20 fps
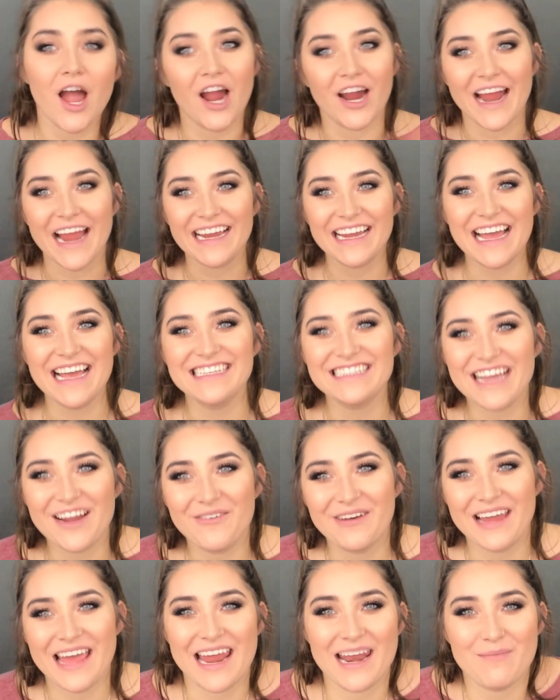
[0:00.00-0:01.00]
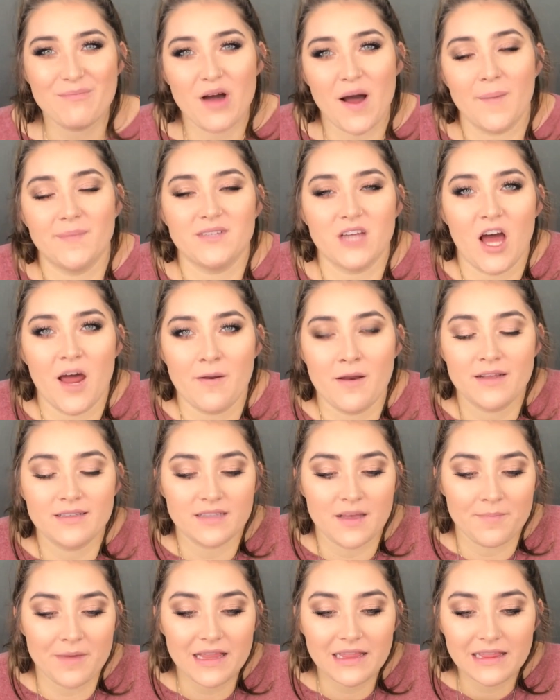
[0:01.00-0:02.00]
Alright guys, I went ahead and popped on
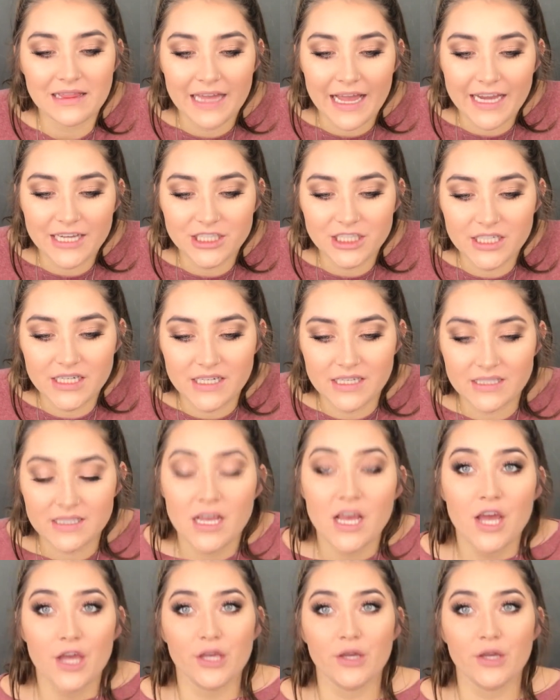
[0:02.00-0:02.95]
some lashes.